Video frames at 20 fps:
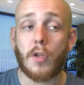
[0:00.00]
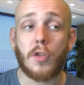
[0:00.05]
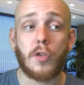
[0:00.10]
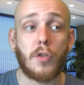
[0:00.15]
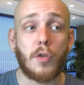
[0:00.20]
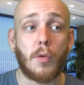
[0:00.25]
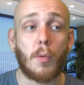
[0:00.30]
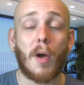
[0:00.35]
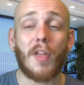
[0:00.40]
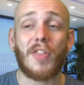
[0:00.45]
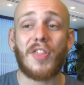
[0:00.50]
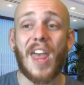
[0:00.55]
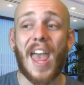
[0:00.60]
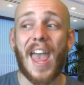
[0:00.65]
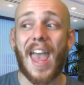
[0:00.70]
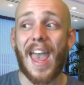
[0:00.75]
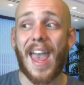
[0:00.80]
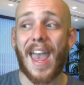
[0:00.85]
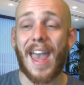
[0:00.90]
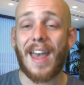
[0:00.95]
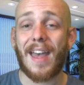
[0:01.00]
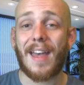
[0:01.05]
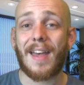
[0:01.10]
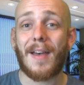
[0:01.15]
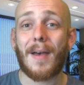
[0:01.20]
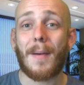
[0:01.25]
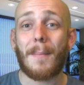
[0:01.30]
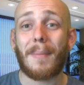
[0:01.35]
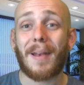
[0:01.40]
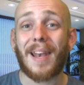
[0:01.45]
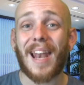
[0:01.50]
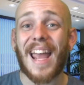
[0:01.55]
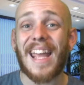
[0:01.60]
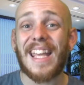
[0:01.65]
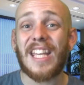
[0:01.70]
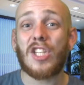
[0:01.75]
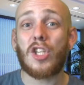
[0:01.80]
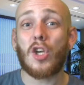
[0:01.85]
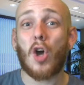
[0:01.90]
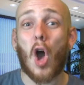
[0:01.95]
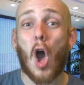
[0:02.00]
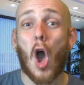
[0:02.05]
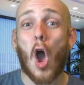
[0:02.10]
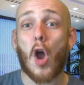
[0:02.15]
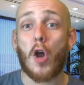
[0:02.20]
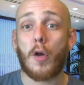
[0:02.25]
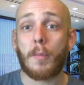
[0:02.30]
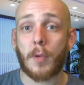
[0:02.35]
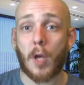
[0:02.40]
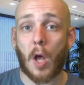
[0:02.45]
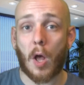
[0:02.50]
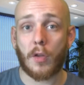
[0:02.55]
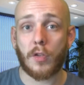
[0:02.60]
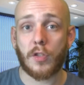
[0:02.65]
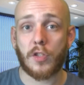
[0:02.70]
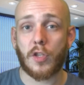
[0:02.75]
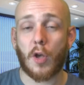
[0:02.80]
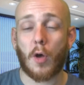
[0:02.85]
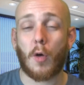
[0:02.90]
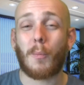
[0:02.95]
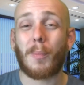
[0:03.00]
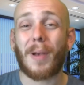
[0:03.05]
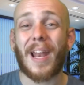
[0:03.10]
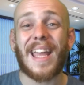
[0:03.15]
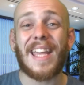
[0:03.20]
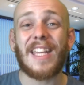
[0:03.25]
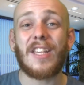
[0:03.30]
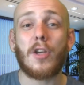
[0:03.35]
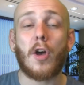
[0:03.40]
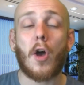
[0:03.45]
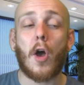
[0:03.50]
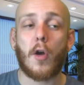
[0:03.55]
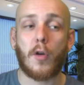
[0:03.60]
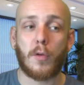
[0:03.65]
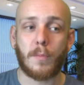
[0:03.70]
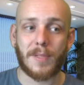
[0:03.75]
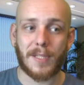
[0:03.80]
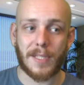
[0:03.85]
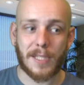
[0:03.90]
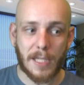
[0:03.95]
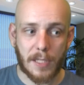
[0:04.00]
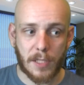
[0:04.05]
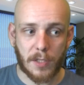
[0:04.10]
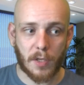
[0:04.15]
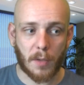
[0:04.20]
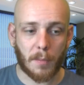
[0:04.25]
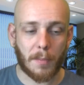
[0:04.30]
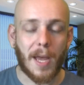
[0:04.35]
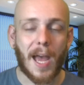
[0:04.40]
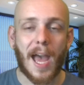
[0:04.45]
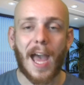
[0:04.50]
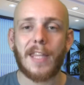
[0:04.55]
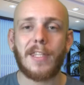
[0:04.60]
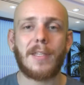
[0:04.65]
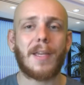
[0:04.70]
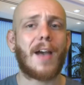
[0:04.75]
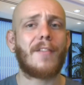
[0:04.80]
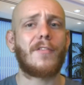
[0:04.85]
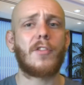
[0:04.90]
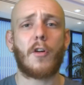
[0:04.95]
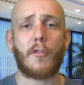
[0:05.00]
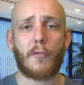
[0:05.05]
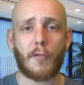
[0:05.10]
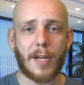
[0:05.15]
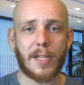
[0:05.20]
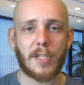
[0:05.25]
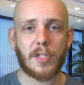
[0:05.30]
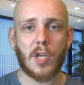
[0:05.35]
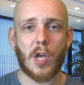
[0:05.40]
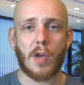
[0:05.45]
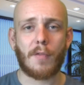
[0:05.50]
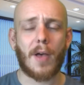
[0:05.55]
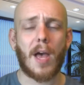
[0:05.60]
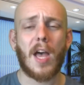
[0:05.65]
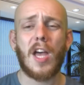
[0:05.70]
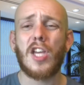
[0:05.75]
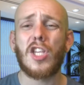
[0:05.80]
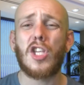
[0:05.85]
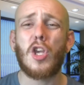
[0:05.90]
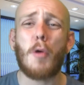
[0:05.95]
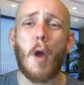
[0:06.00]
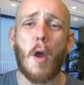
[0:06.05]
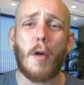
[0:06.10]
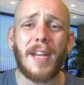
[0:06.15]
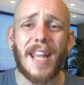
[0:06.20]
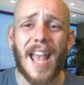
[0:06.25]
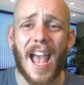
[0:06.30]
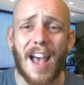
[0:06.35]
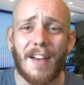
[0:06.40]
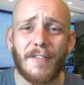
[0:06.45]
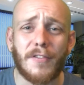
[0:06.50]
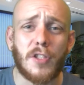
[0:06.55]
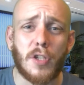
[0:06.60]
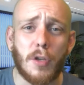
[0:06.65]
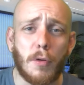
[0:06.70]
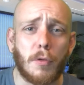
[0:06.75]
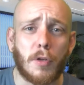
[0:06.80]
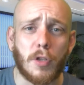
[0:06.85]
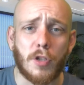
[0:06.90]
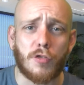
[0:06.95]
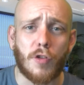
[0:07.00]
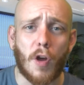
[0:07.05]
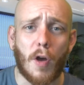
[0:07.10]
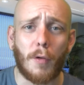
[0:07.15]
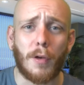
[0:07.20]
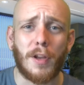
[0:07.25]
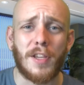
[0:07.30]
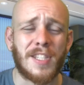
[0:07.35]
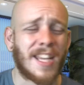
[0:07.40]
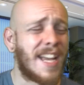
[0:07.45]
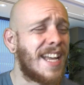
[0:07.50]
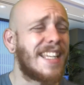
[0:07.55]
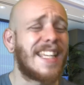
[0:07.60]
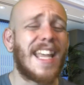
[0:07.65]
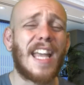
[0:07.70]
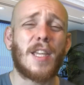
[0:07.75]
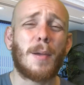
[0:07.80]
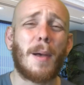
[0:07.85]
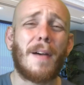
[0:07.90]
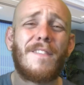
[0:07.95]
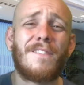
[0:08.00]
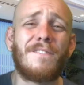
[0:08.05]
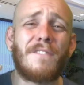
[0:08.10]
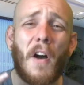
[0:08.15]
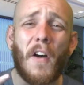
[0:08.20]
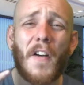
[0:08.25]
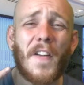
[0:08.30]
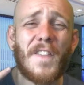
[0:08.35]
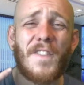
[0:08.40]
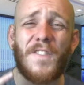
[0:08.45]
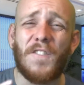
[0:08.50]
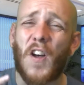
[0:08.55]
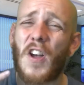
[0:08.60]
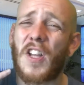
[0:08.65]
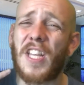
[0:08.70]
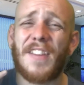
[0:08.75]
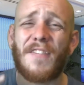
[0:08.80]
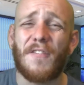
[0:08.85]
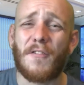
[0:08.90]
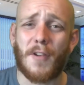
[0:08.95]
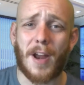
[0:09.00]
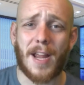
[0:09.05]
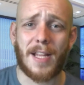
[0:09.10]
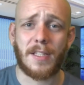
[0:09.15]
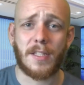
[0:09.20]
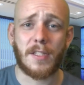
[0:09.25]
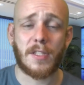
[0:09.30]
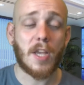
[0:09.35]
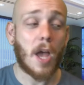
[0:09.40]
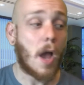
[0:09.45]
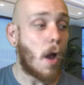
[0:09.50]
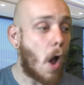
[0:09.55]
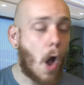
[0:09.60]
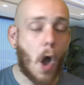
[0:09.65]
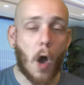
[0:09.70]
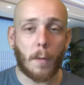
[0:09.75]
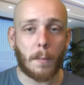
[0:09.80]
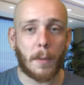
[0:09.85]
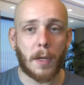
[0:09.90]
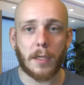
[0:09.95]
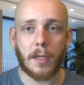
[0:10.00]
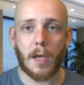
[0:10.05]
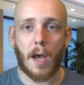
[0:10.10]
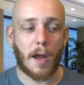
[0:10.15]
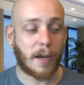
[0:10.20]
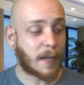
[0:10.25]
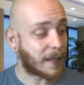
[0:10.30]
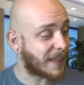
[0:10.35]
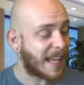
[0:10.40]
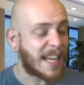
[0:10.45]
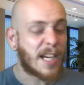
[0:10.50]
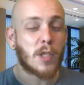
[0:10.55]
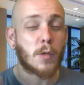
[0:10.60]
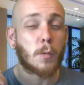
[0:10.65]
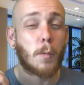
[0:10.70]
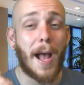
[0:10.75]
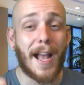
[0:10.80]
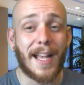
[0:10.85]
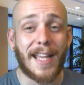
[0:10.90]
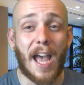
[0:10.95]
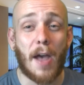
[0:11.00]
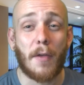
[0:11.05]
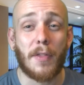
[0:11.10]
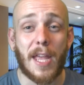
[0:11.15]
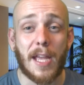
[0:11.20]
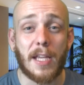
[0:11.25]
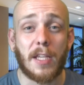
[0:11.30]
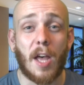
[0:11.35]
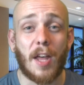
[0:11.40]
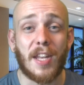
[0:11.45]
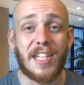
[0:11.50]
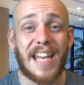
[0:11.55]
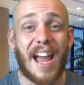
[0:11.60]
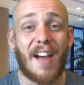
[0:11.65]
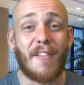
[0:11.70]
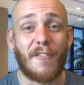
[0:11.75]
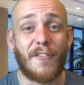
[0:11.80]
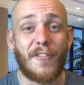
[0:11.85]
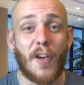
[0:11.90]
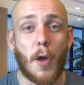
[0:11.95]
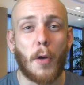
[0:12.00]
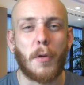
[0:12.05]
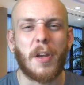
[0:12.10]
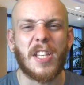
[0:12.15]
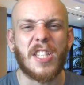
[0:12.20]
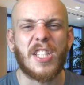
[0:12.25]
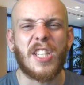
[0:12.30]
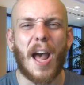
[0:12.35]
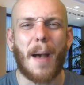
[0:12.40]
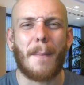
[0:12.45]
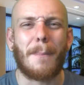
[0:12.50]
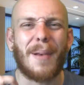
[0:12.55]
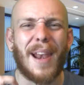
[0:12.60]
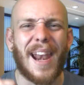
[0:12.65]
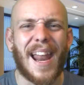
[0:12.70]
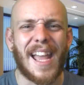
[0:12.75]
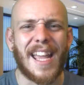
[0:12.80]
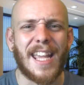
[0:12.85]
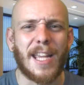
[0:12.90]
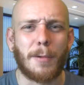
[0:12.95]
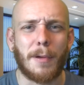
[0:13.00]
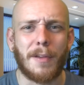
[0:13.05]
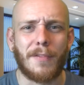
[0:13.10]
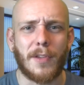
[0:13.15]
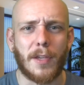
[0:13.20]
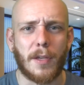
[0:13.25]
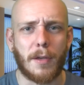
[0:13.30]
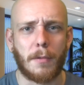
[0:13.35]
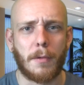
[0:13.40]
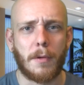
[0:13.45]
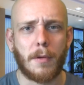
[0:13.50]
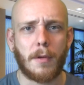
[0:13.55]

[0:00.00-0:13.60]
You are there playing your home console, playing your home system, and you have your friends over. You only have 2 controllers, yet you have 5 fucking friends. Oh my god, they just whack out their goddamn phone and start playing with you.